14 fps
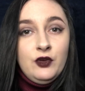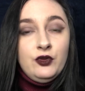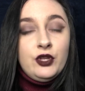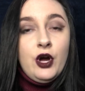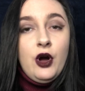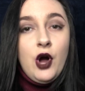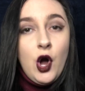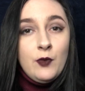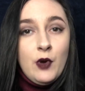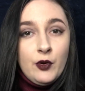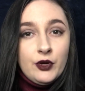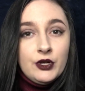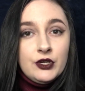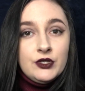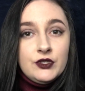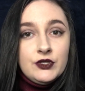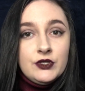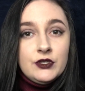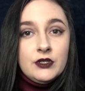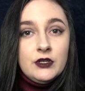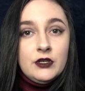the
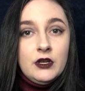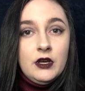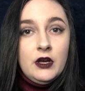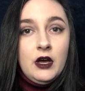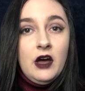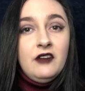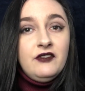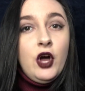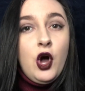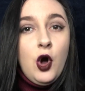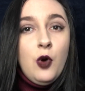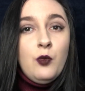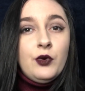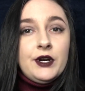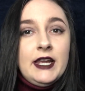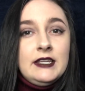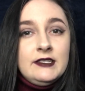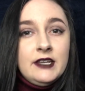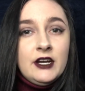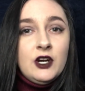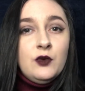homeowners of the home where
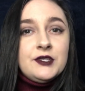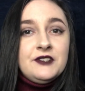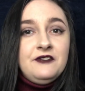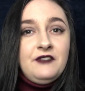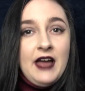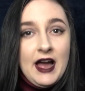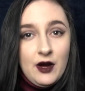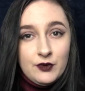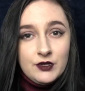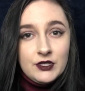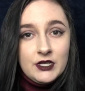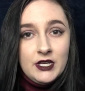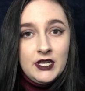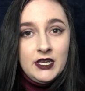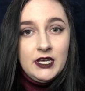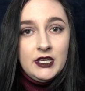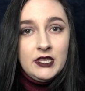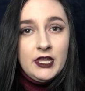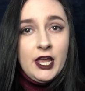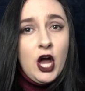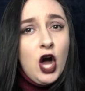Kaysera was found.
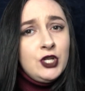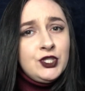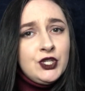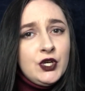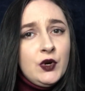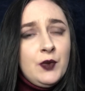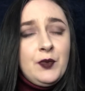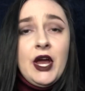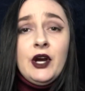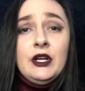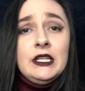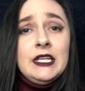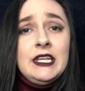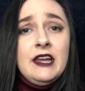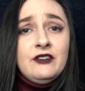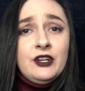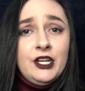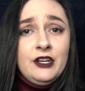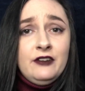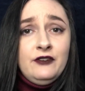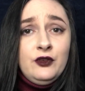They also apparently never
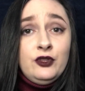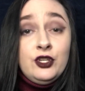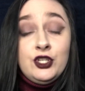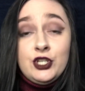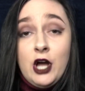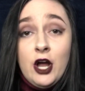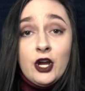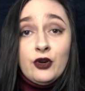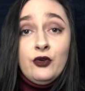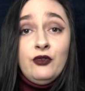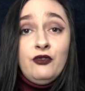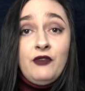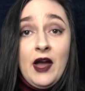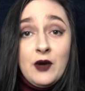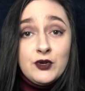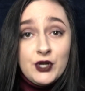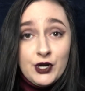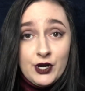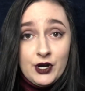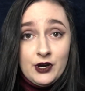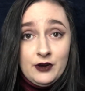interviewed the jogger who found
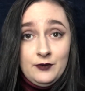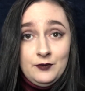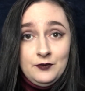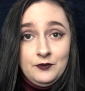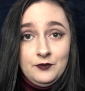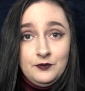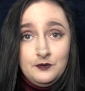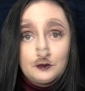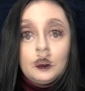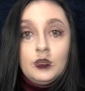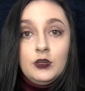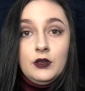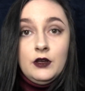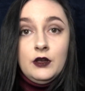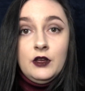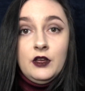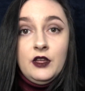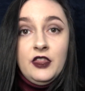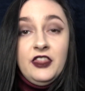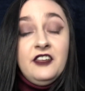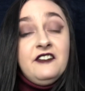her.
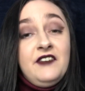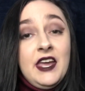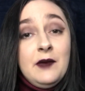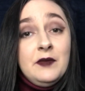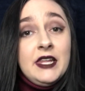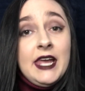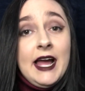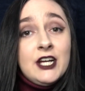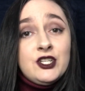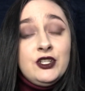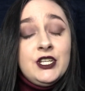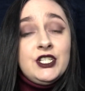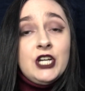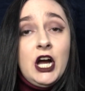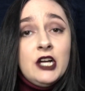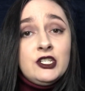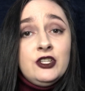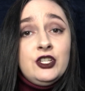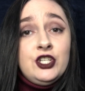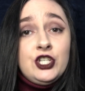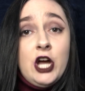The family actually talked
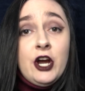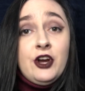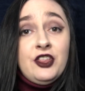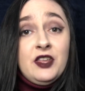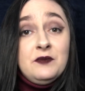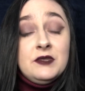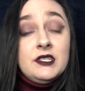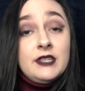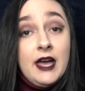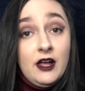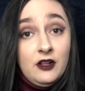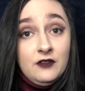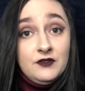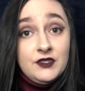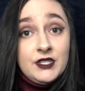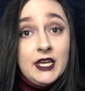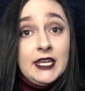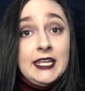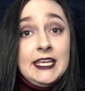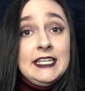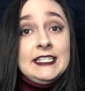to the jogger themselves,
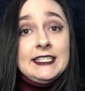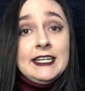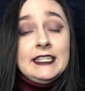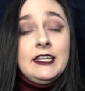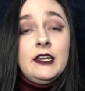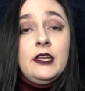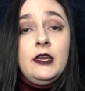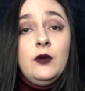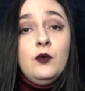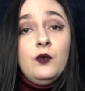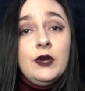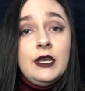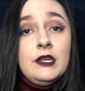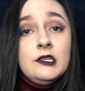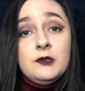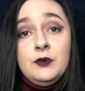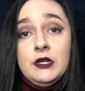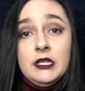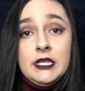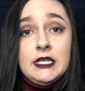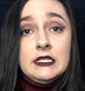and he said that he witnessed
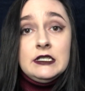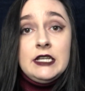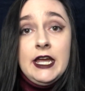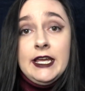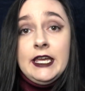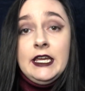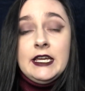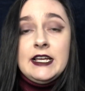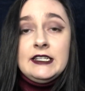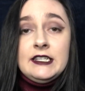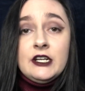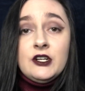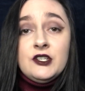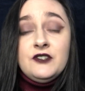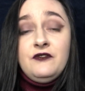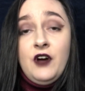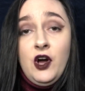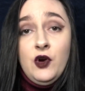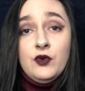police taking Kaysera's phone